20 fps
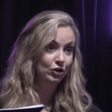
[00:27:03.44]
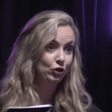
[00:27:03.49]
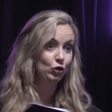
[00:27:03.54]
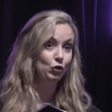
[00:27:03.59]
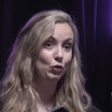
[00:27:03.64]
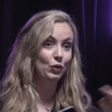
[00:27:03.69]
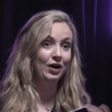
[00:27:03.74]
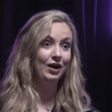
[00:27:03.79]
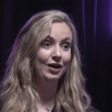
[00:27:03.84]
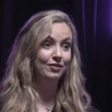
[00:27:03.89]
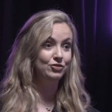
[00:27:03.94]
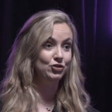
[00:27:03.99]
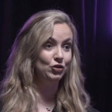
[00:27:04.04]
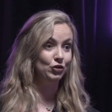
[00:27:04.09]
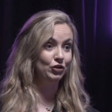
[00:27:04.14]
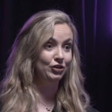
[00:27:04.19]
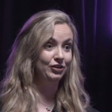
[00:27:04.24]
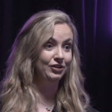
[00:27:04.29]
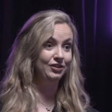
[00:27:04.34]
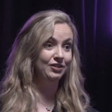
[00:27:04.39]
You have
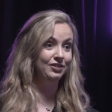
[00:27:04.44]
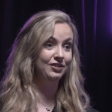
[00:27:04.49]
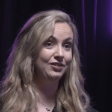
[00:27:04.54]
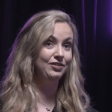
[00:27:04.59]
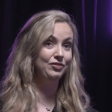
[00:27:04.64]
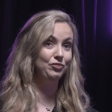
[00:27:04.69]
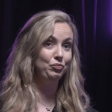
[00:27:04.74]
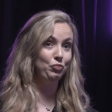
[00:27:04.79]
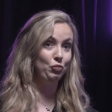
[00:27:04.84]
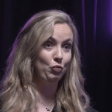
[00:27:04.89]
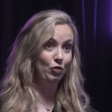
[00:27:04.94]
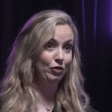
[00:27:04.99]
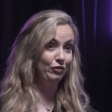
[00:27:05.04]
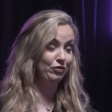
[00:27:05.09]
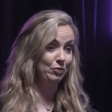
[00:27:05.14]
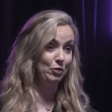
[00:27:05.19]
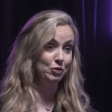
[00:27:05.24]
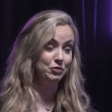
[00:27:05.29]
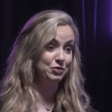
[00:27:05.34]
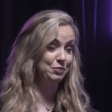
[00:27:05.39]
done one of
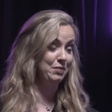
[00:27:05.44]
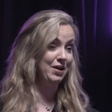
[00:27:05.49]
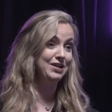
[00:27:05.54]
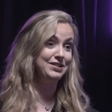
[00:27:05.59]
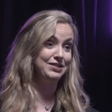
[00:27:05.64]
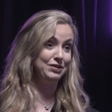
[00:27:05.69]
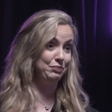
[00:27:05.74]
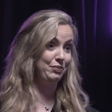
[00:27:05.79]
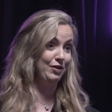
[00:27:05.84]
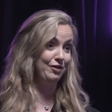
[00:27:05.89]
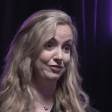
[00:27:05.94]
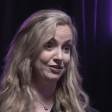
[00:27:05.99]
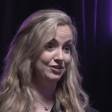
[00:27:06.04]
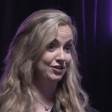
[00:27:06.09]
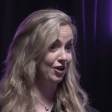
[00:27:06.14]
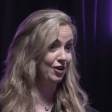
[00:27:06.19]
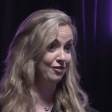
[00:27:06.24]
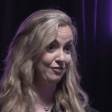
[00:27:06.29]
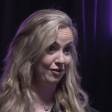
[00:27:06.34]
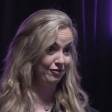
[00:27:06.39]
the most amazing pivots
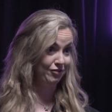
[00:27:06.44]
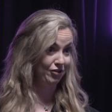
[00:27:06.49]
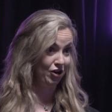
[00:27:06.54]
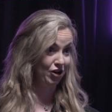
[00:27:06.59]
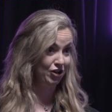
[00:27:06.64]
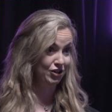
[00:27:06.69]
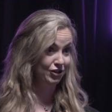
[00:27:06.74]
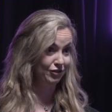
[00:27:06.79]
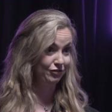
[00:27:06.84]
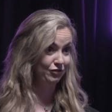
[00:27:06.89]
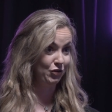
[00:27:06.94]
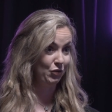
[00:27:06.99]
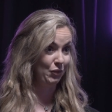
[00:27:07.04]
I've ever heard of.